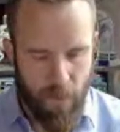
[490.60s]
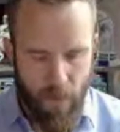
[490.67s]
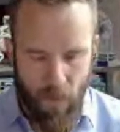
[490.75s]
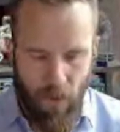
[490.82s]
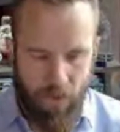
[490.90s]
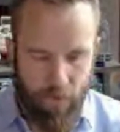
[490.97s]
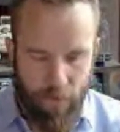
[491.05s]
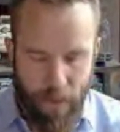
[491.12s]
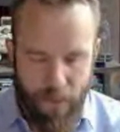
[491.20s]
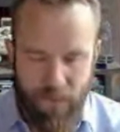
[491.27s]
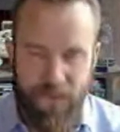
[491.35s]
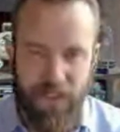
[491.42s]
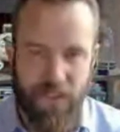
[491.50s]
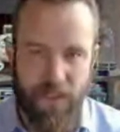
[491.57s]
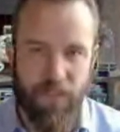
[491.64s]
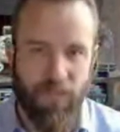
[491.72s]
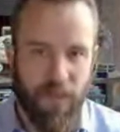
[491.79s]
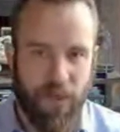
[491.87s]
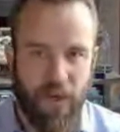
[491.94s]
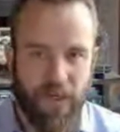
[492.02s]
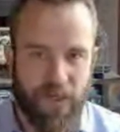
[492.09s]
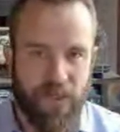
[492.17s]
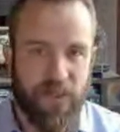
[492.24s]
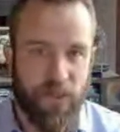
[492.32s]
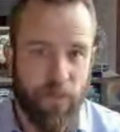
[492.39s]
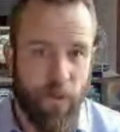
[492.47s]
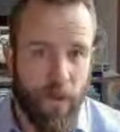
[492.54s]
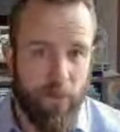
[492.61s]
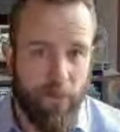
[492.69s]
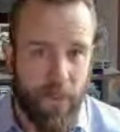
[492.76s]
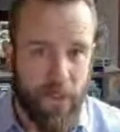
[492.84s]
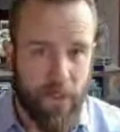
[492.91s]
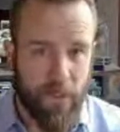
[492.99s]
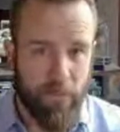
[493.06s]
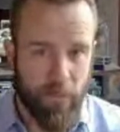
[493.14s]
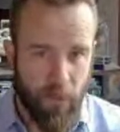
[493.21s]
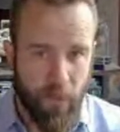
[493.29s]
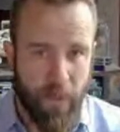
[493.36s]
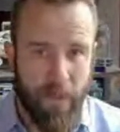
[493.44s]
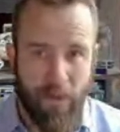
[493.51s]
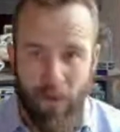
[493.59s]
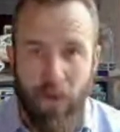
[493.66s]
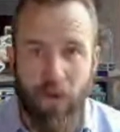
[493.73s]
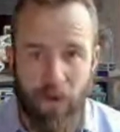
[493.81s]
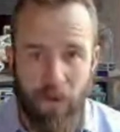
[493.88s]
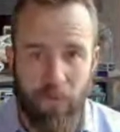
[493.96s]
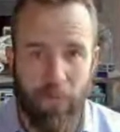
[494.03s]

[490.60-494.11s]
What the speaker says: all the policies and configurations you want to be deploying are,